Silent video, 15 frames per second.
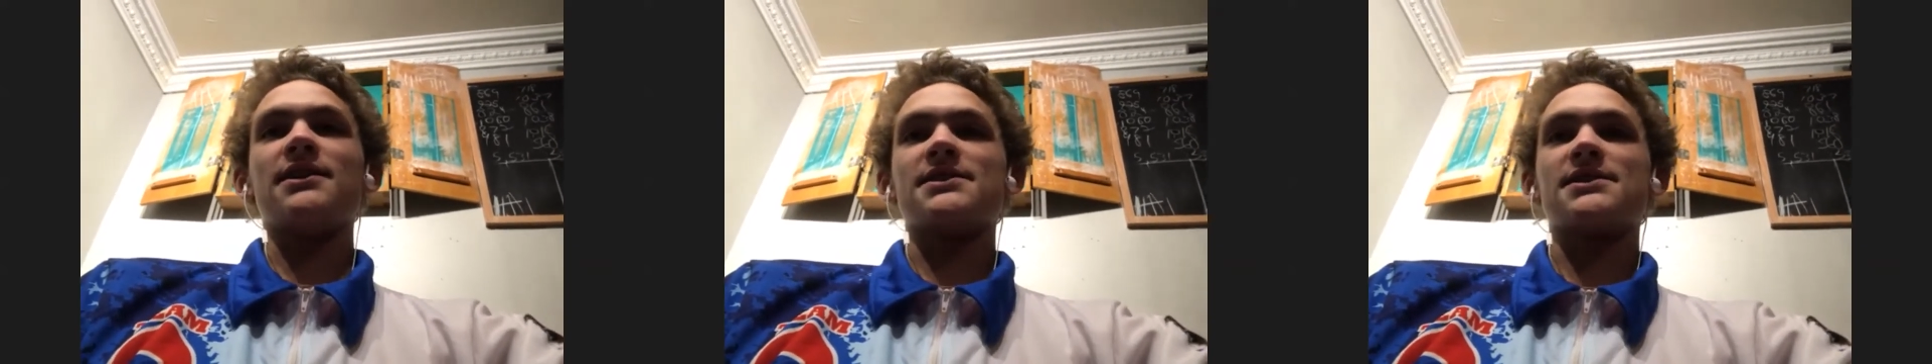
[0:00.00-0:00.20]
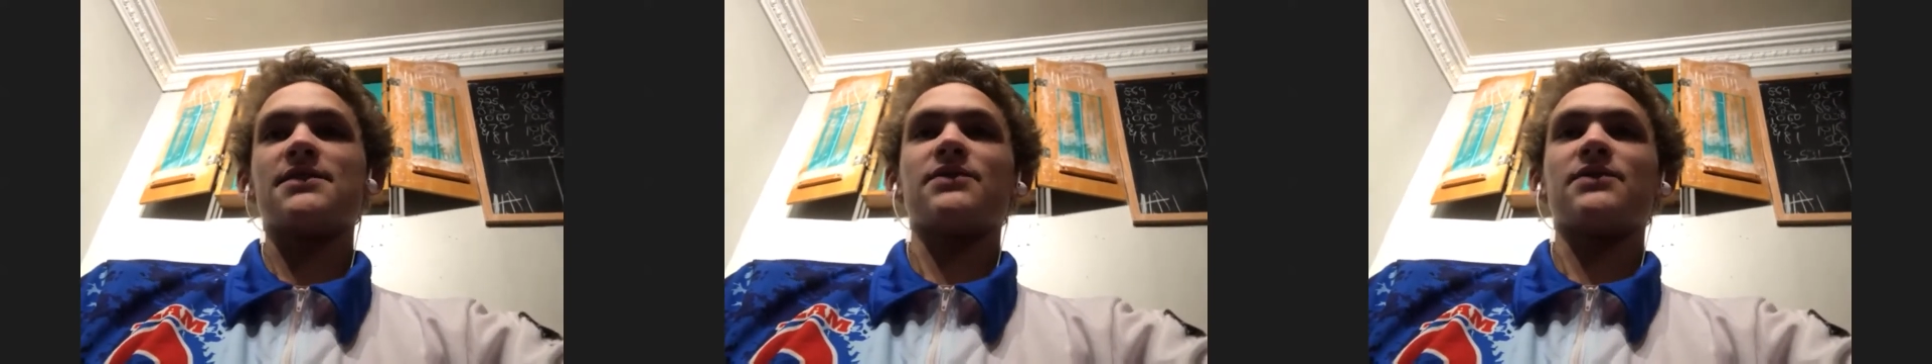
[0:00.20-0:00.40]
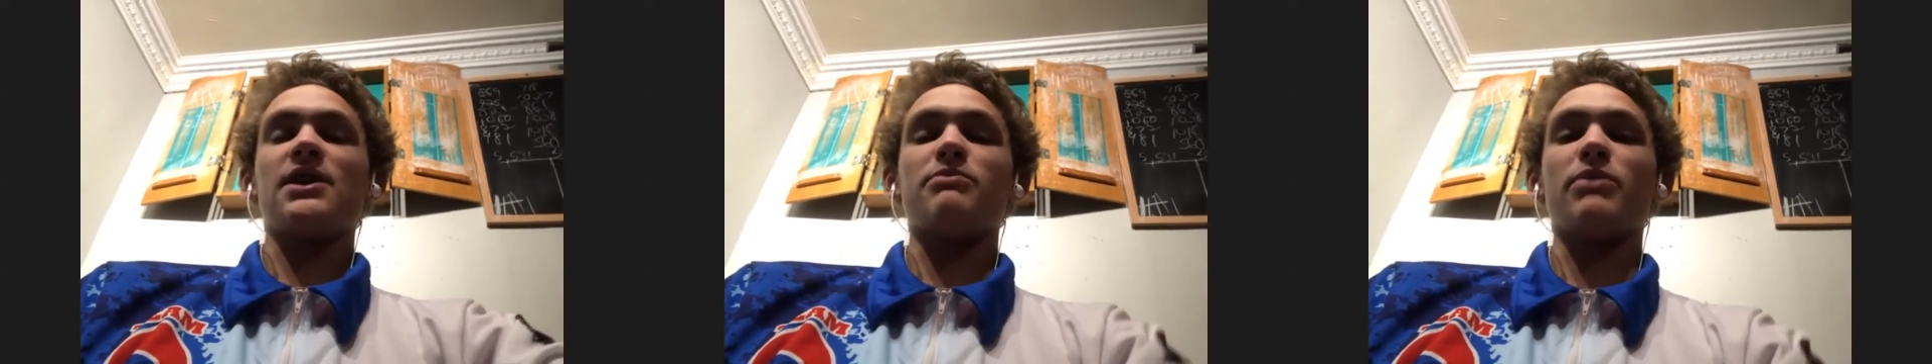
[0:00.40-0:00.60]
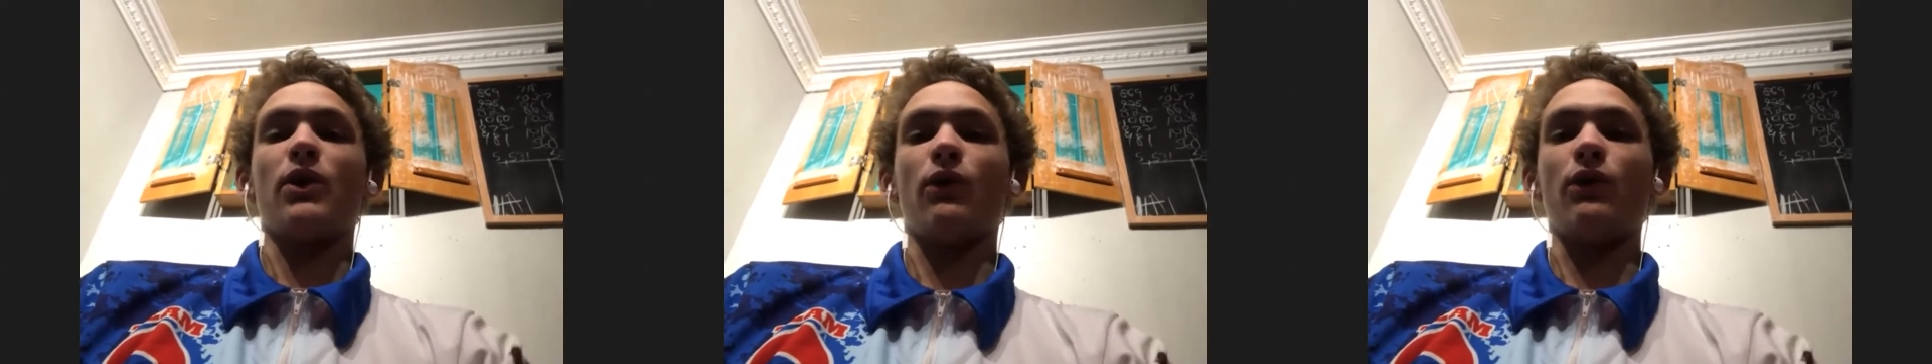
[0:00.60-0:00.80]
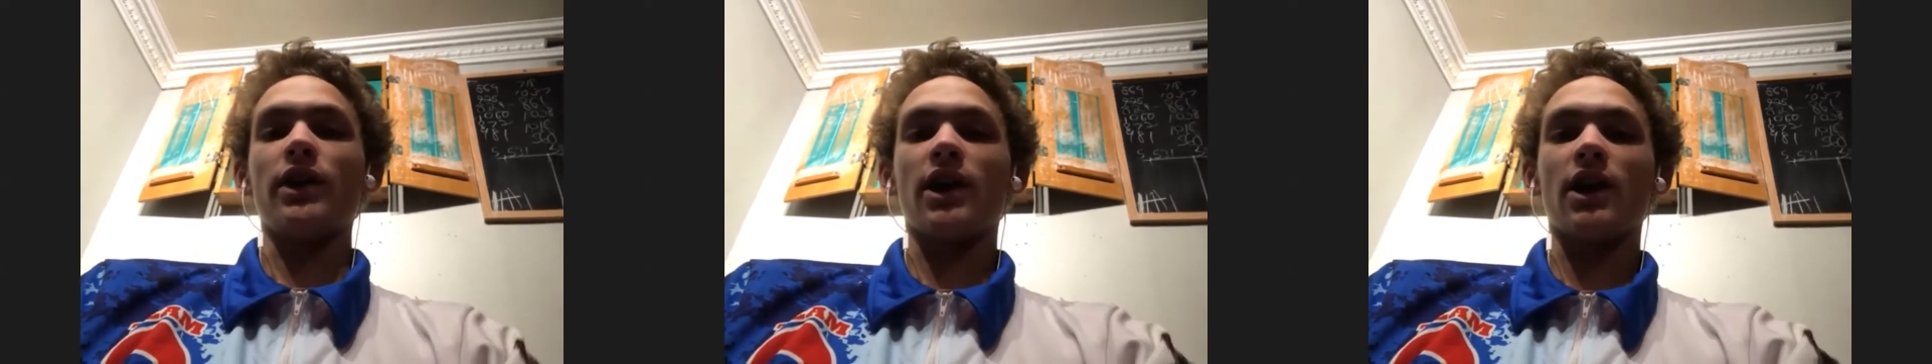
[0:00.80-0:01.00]
is if the
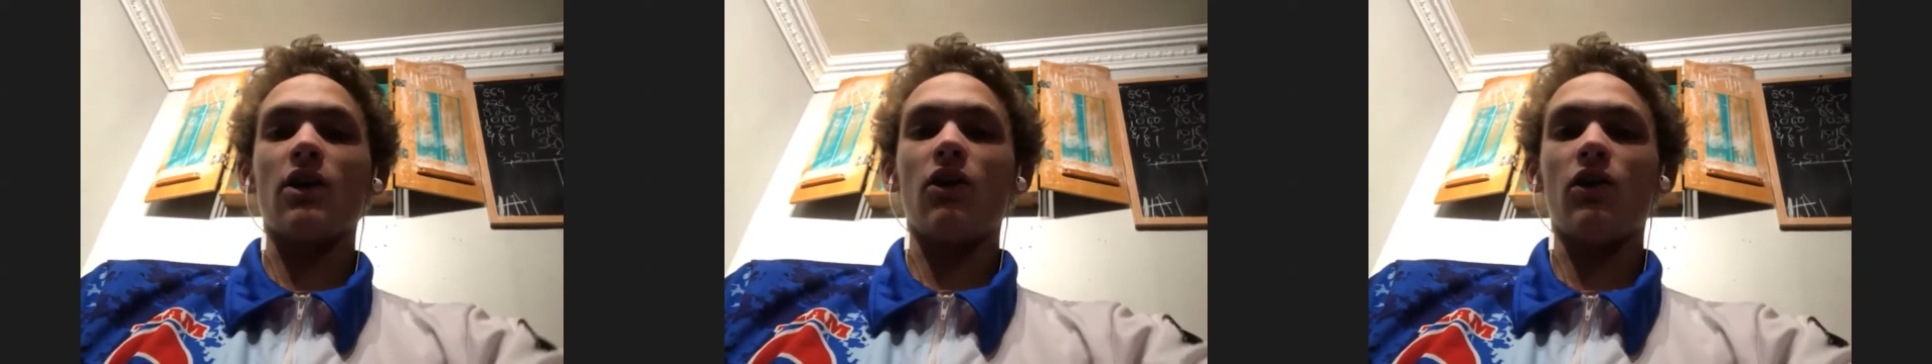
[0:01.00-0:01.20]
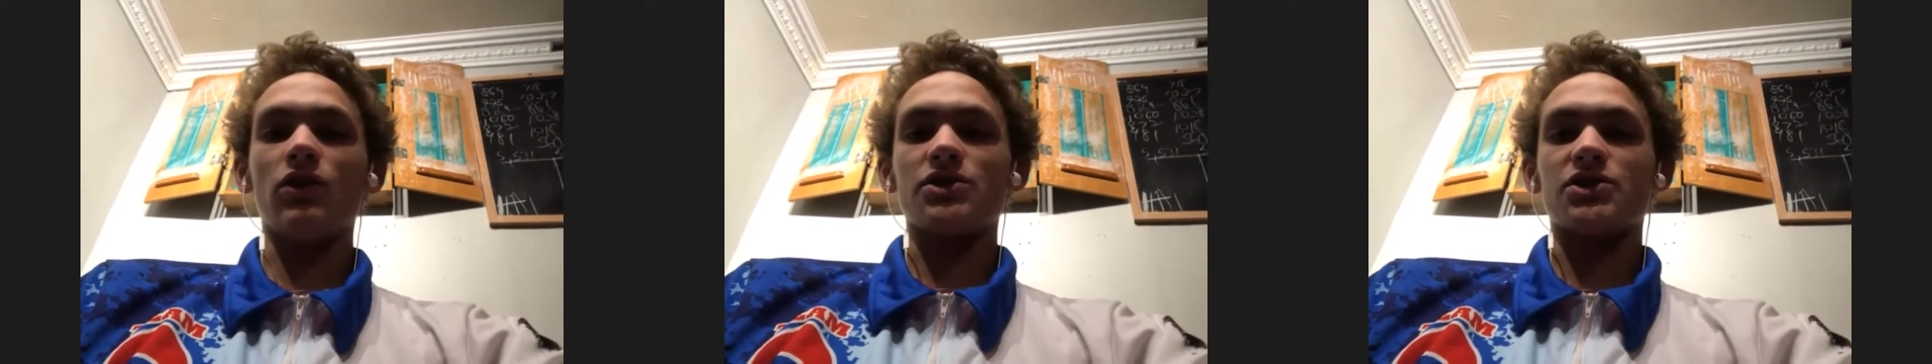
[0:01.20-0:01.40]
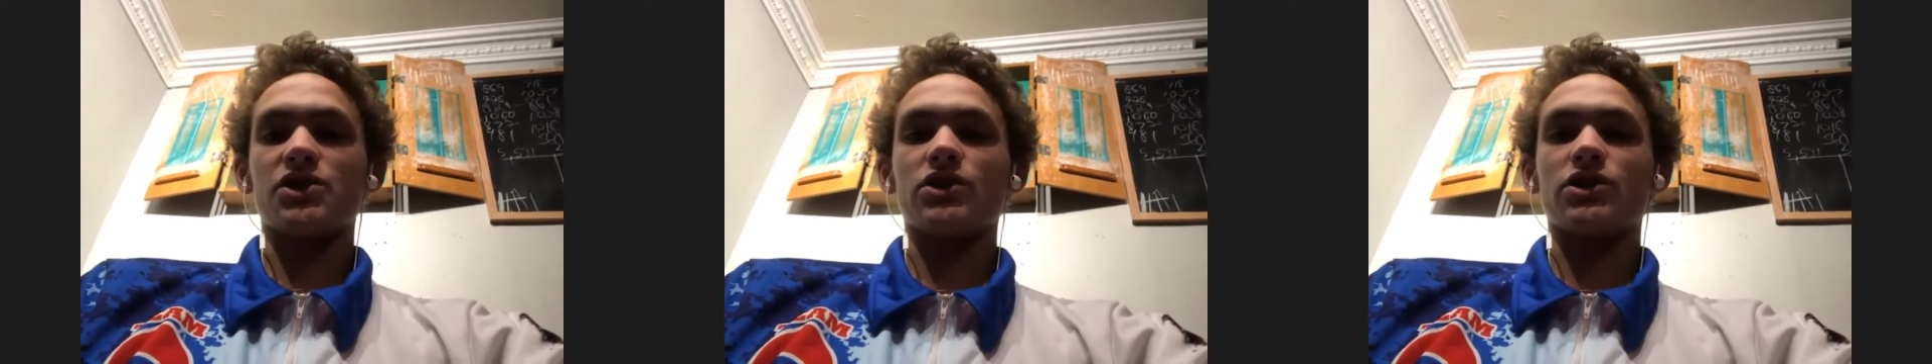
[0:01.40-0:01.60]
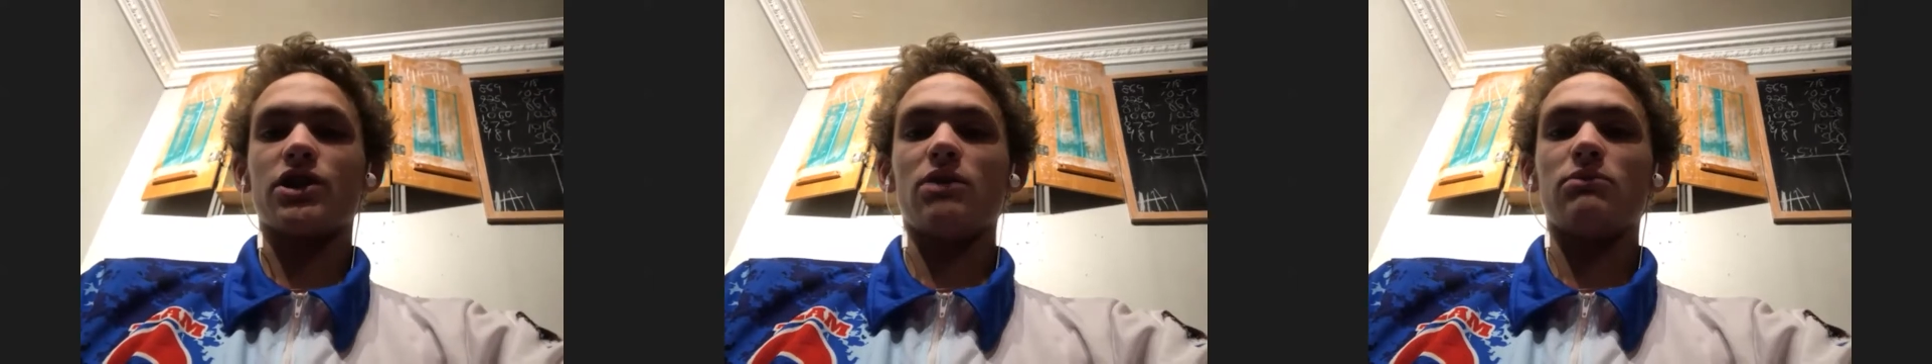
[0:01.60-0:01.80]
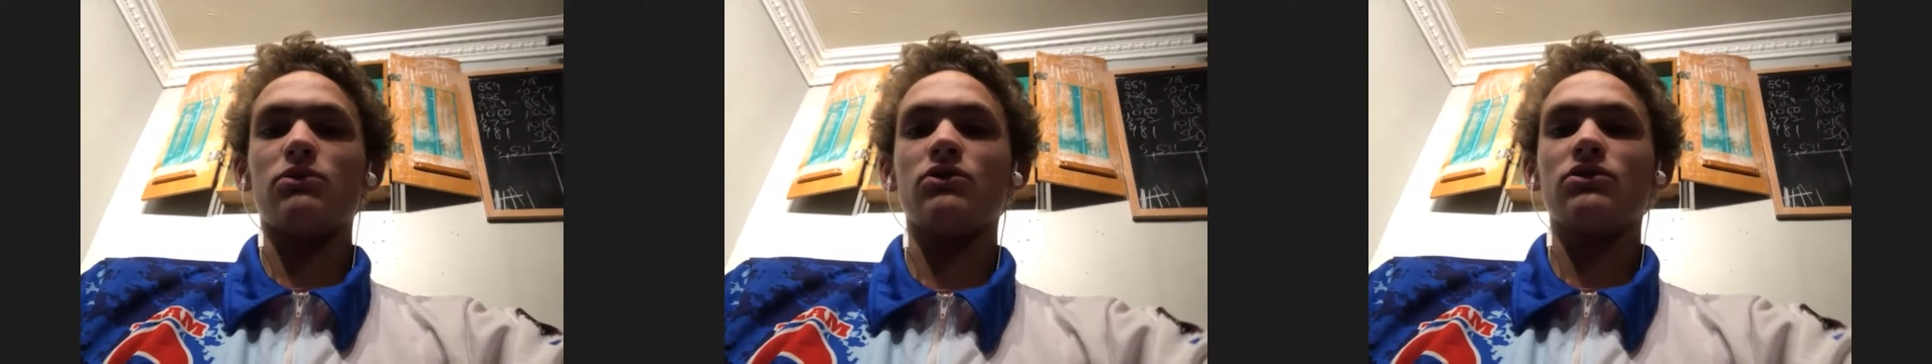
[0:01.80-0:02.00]
opponent calls your
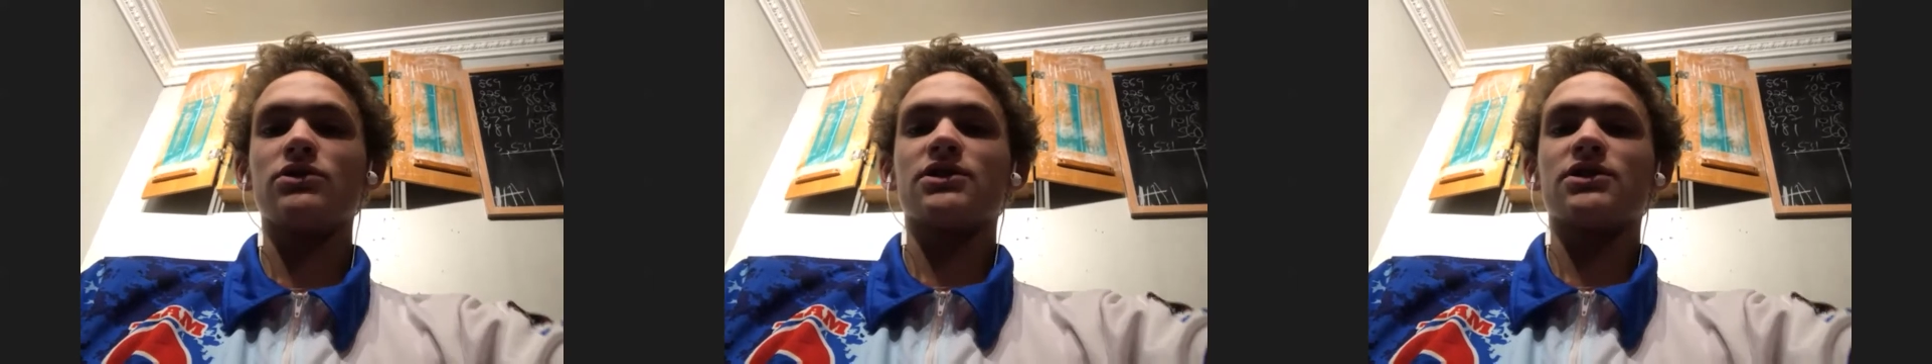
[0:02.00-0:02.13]
double.